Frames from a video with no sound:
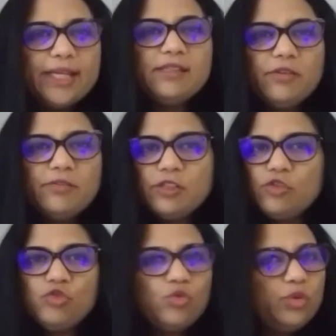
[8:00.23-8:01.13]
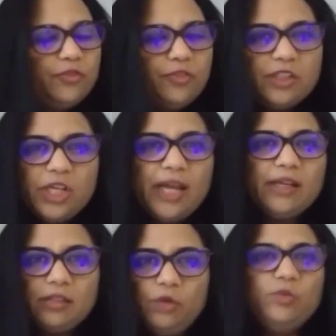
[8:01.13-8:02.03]
services through different
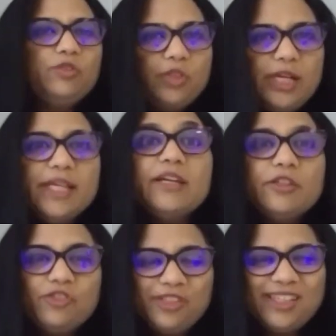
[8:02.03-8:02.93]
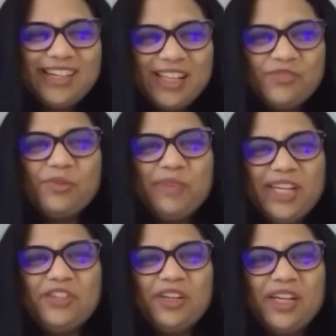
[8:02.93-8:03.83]
channels. That was really a digital
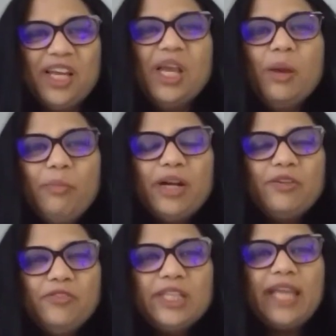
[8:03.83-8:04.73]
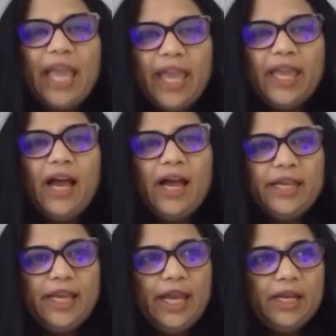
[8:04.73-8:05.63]
transformation. But with
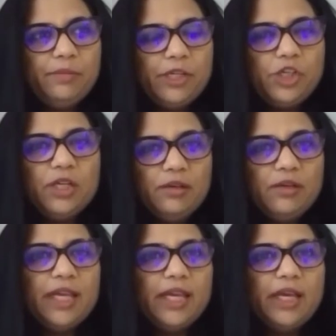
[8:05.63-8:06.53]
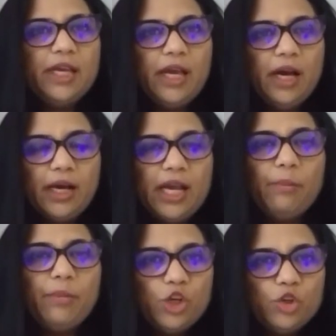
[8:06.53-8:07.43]
AI and machine learning
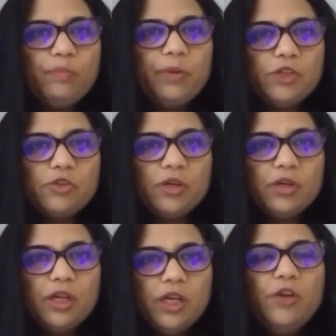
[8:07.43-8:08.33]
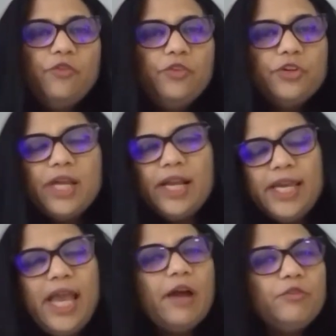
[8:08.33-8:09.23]
coming into picture, we
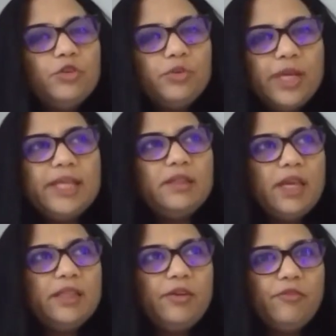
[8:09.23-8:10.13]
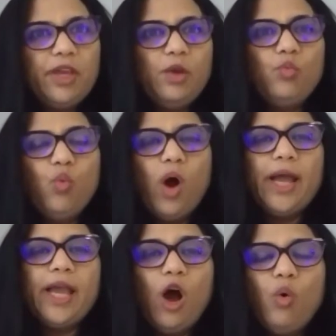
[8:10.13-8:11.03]
really have to rethink the
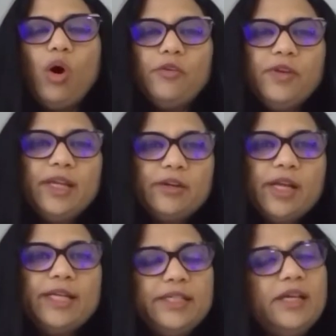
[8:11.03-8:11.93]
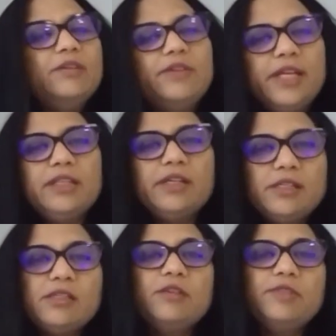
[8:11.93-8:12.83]
way, how are we really delivering that
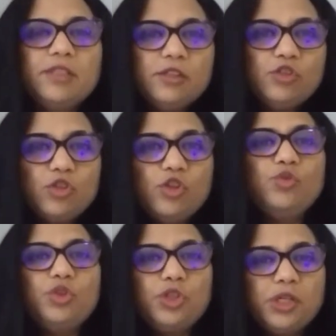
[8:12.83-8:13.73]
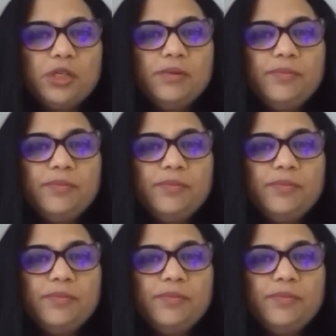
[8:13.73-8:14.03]
service and solution